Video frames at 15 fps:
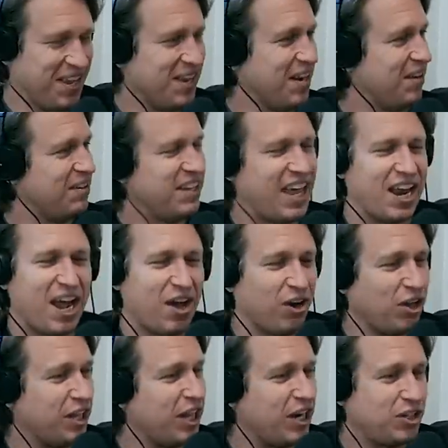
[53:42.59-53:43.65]
and let out a
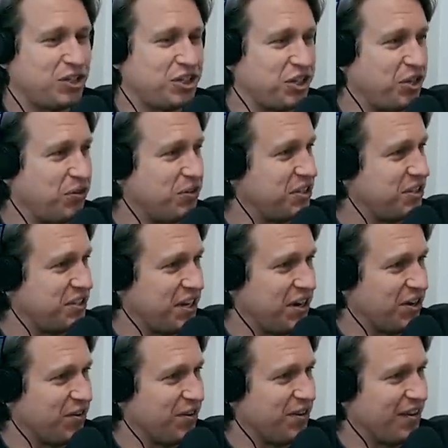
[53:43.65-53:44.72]
little toot. I
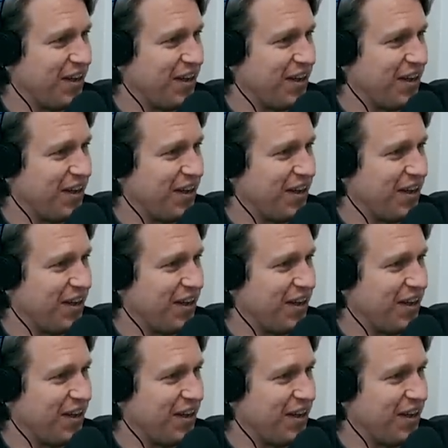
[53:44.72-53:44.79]
fart a